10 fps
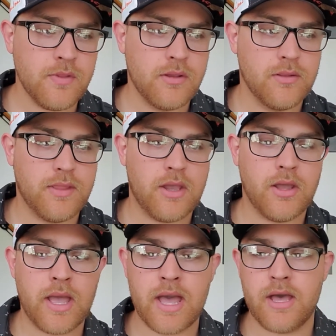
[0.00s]

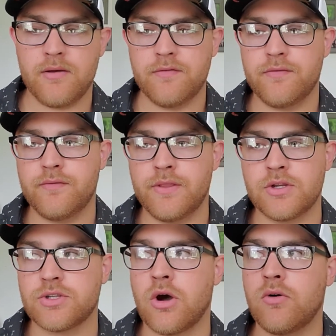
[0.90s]

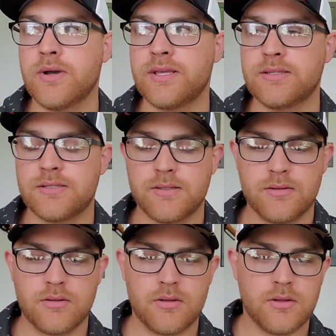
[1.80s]
There's always
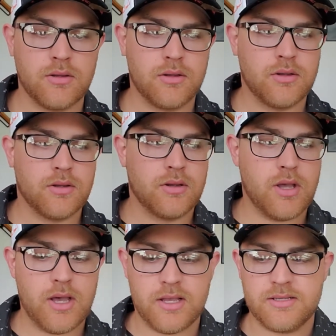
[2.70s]

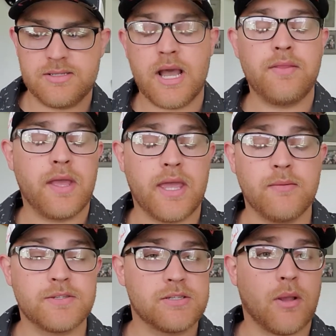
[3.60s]
a side that
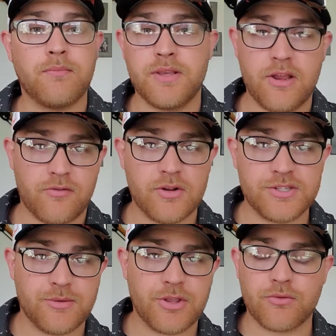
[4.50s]
keeps something different,
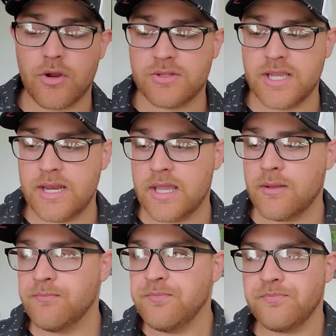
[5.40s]
something
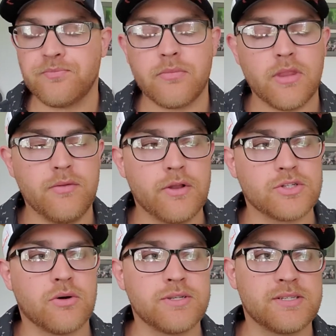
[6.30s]
rotating. There's
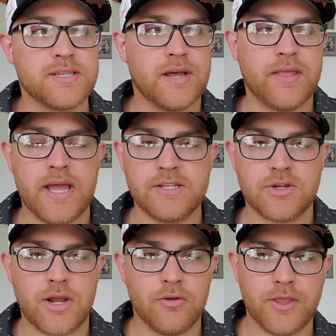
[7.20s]
always a side that has
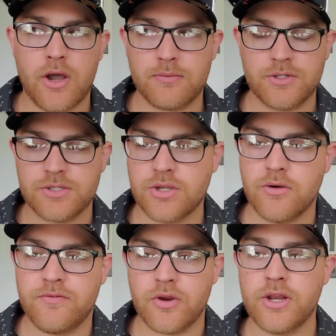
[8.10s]
your healthy options. So
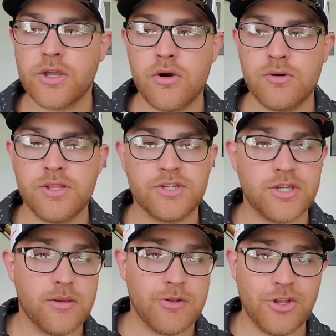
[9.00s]
if you're into going to the
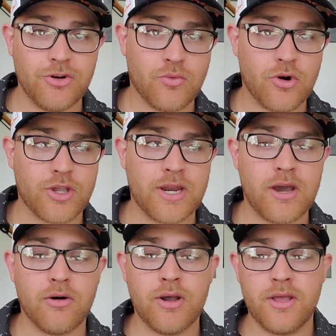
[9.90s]
gym and into working
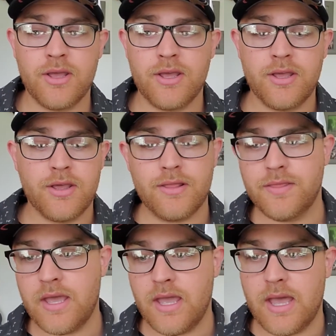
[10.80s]
out,
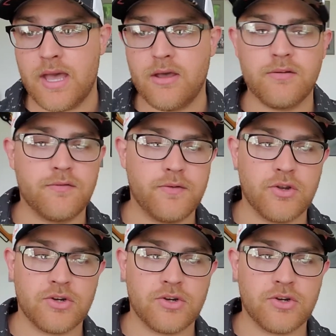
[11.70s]
they have your